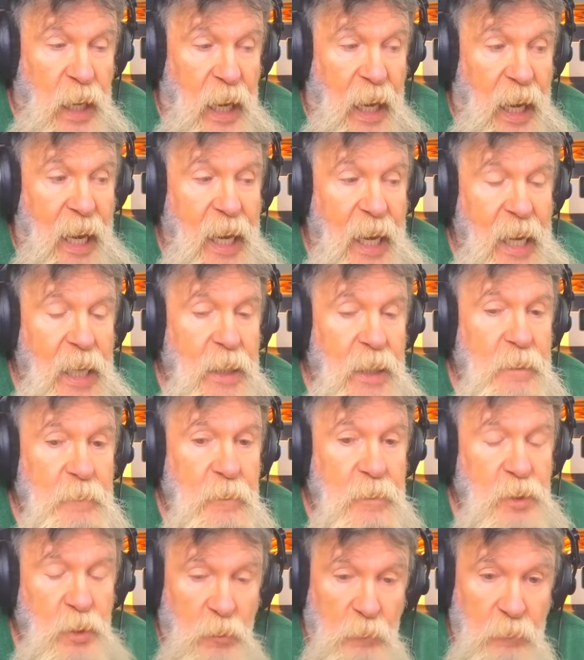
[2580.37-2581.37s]

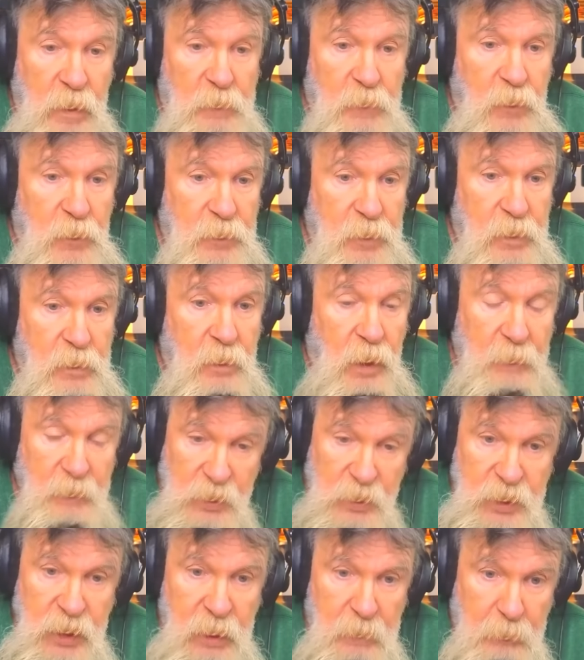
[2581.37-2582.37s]
And you remember the
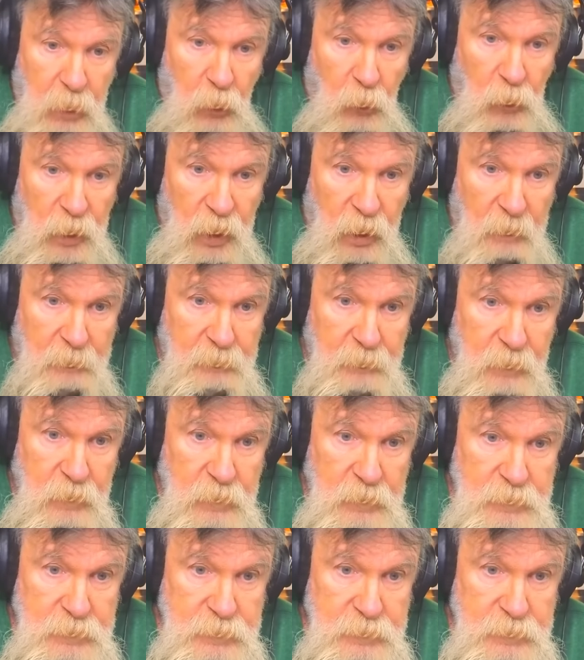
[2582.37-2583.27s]
limousine blowing up? Yep.